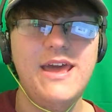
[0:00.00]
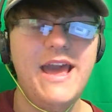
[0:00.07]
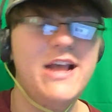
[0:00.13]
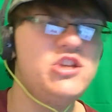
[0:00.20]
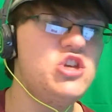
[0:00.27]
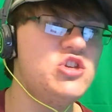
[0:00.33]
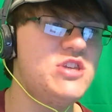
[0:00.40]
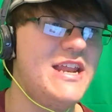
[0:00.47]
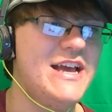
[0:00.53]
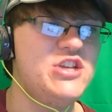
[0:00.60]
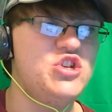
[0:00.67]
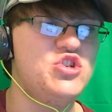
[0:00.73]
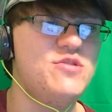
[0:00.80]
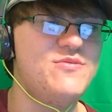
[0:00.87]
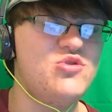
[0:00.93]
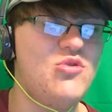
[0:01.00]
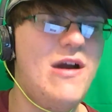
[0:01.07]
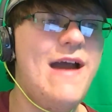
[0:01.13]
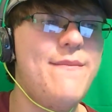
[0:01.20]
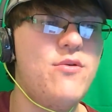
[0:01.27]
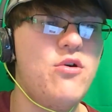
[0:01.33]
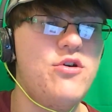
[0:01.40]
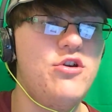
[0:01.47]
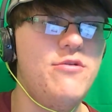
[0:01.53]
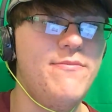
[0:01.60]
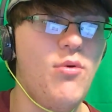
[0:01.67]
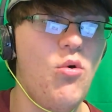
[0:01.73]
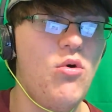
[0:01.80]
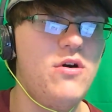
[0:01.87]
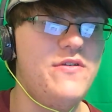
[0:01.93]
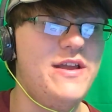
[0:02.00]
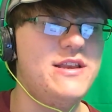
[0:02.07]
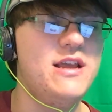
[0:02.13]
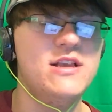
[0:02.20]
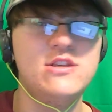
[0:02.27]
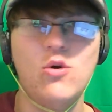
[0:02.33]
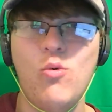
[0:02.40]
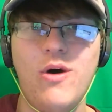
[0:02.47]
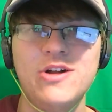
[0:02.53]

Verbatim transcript: It's just an extra subscriber on your board that doesn't